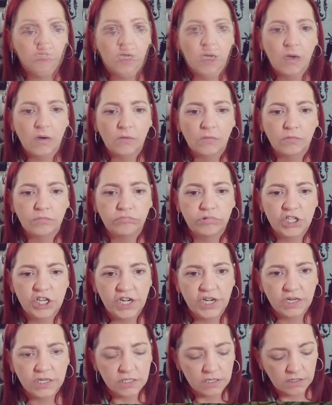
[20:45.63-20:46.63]
Oh, she
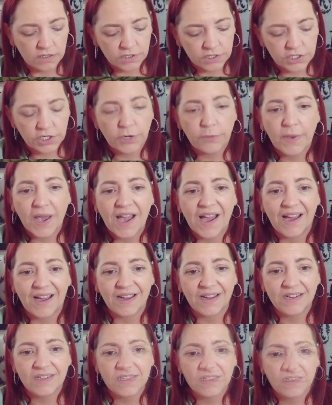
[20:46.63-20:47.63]
doesn't look too
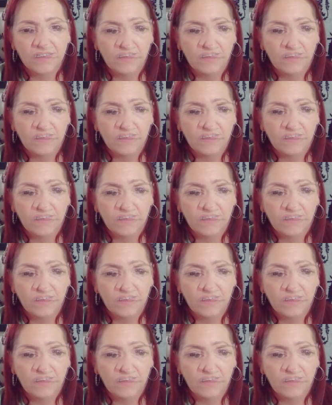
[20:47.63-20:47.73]
bad.